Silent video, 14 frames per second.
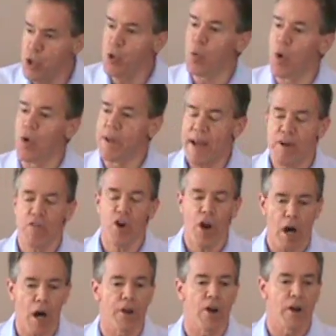you will never
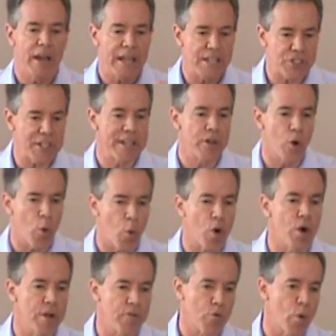utter a single
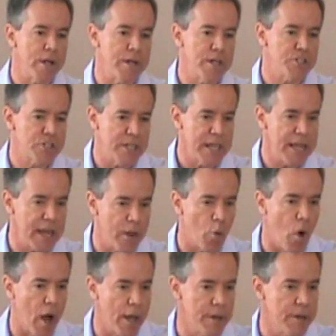word of witness to
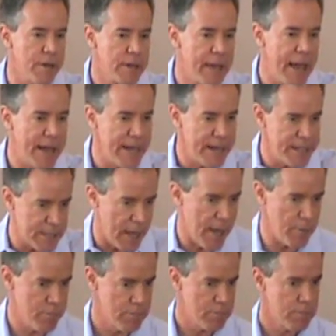anyone at any time.